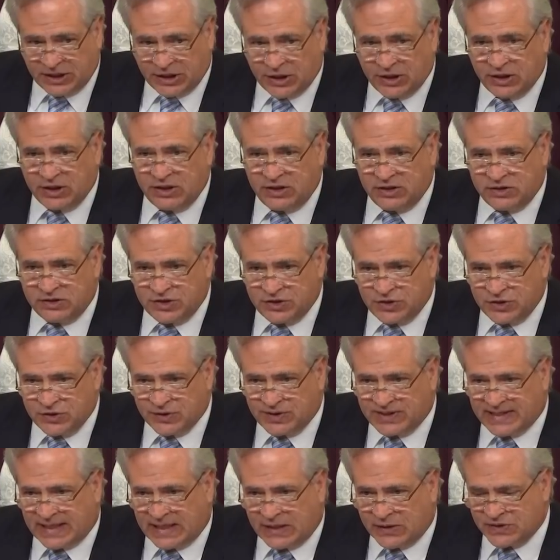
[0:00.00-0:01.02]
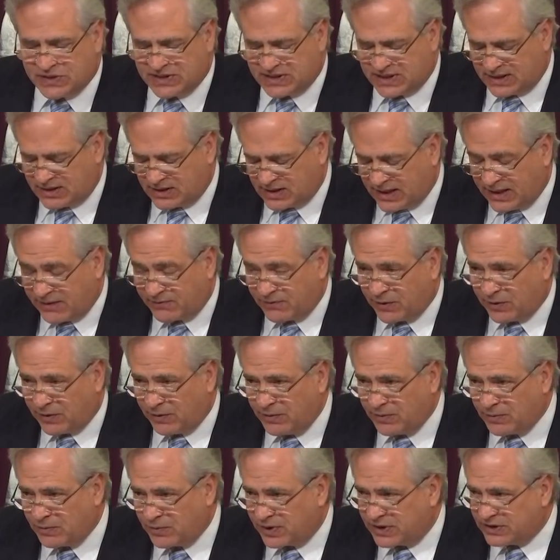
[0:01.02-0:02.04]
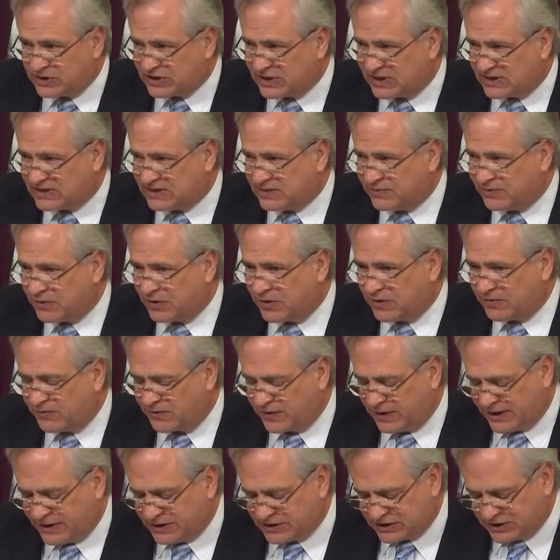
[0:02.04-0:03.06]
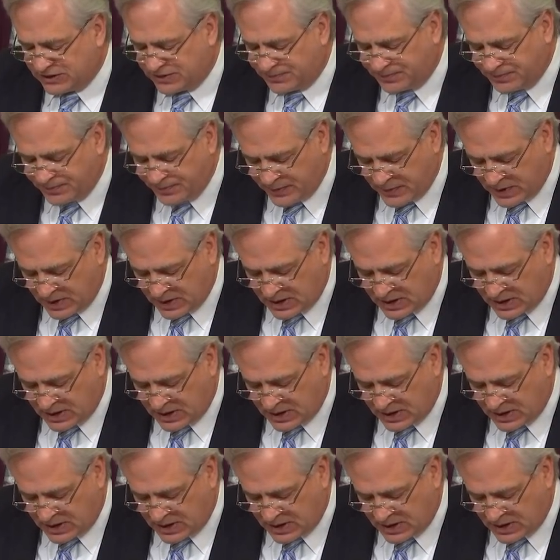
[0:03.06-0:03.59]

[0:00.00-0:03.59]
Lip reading: year 2000 level when adjusted for inflation.